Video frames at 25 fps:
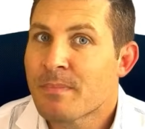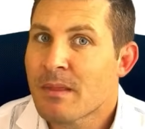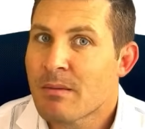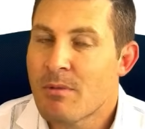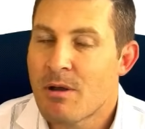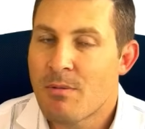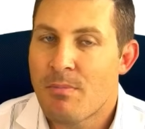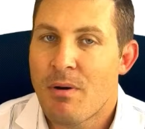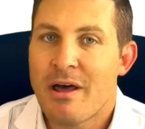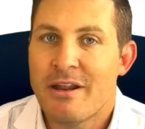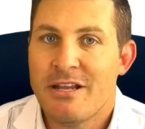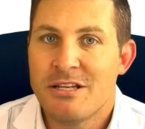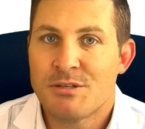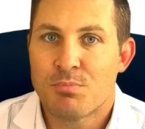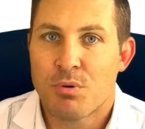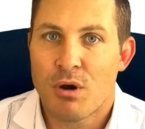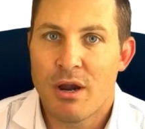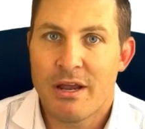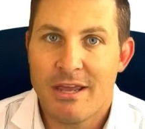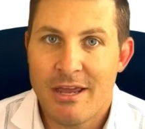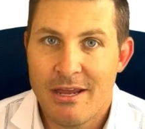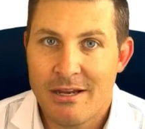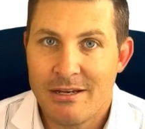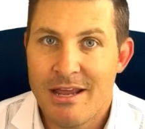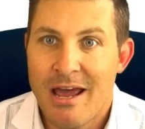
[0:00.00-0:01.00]
My body's
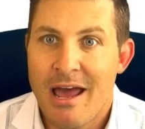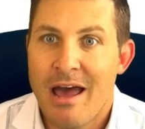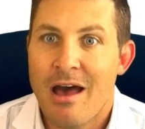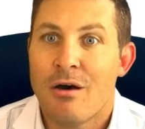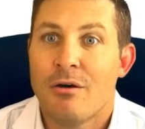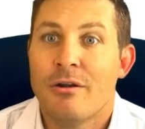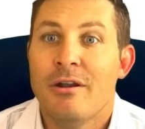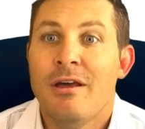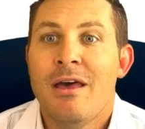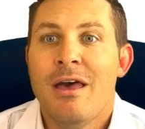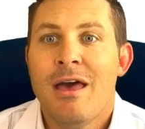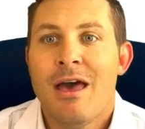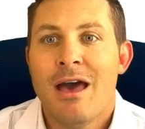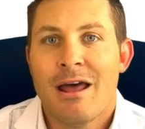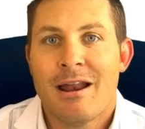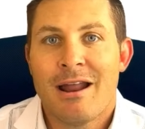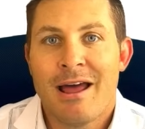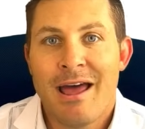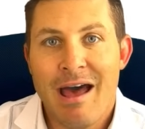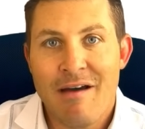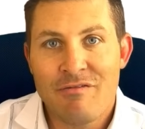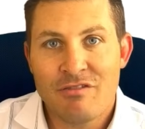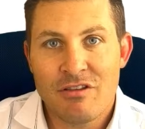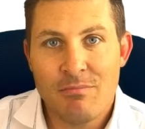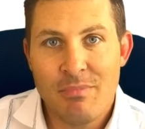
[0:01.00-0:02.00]
breaking down. And I
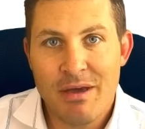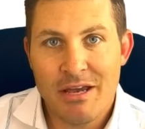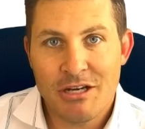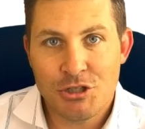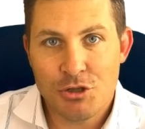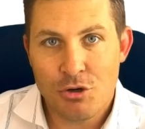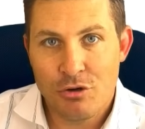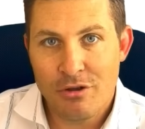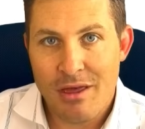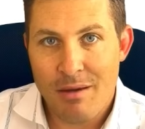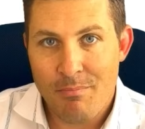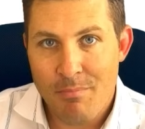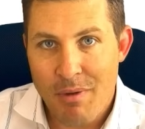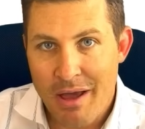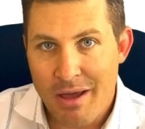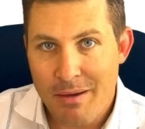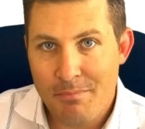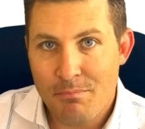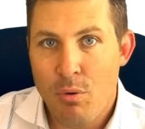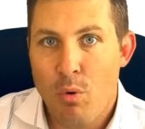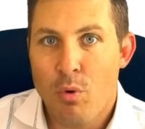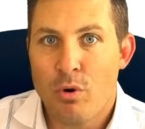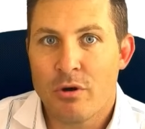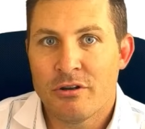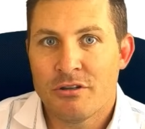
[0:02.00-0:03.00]
have to make sure that my
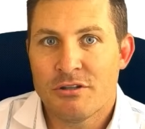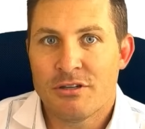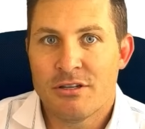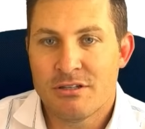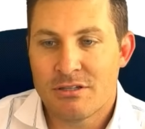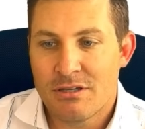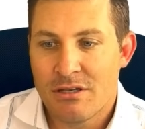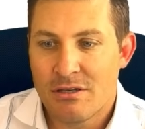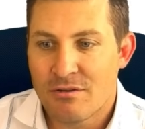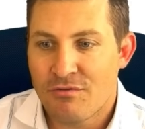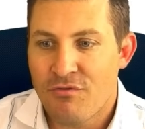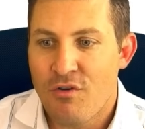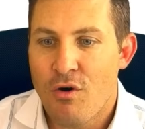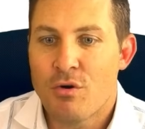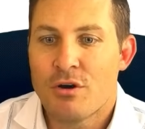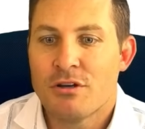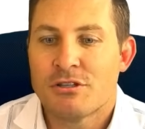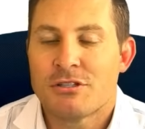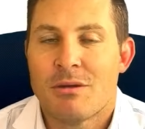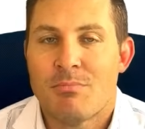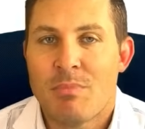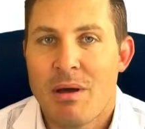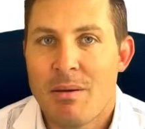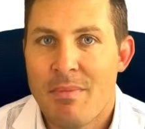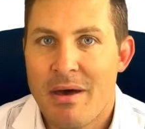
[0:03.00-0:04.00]
importance is
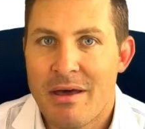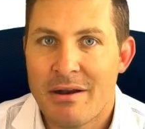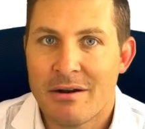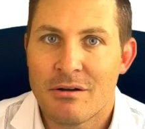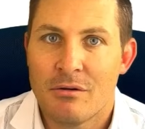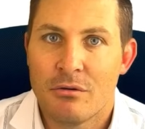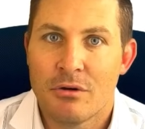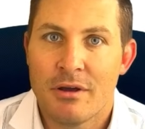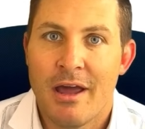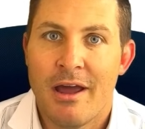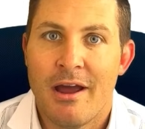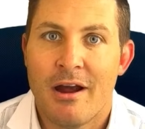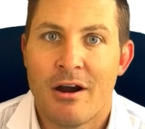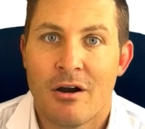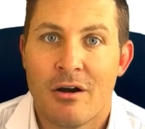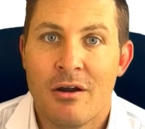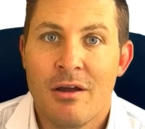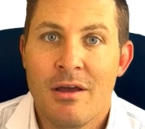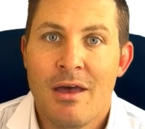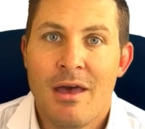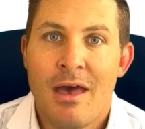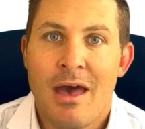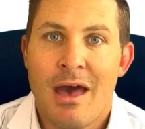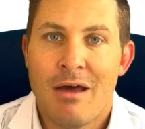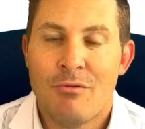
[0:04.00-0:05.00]
focused on my medical care
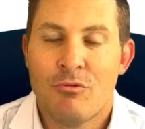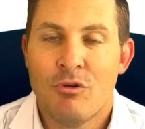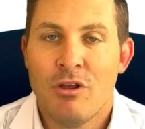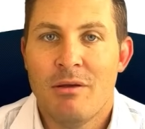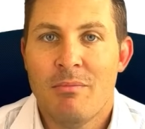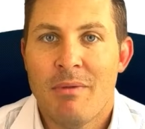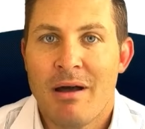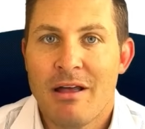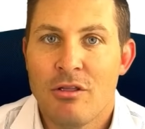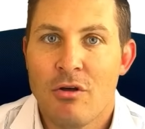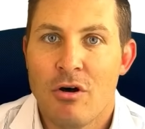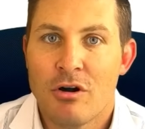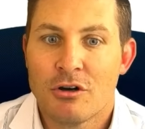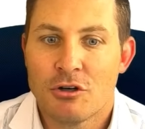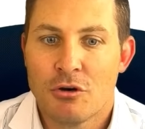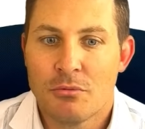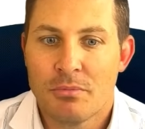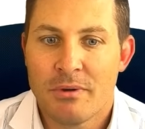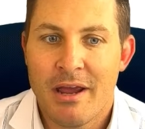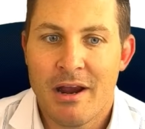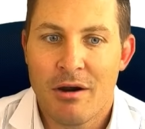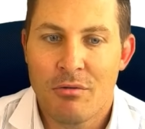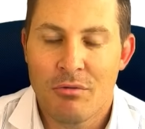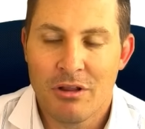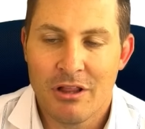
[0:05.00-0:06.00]
and really my long-term
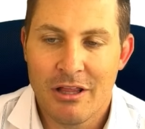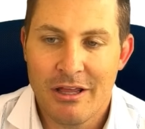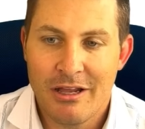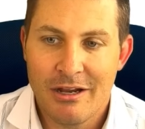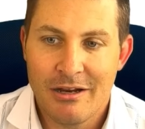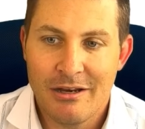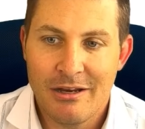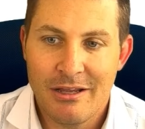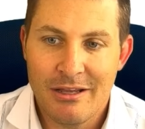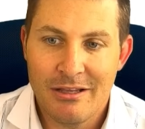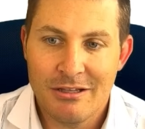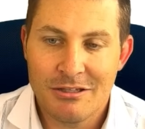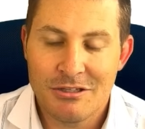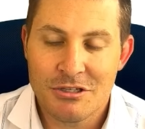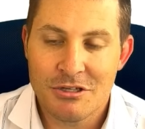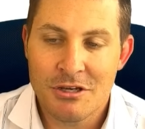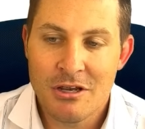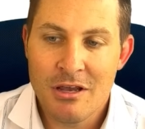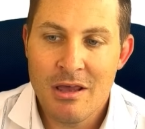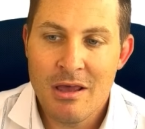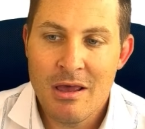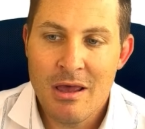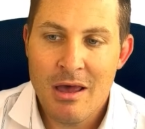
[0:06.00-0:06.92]
care related needs.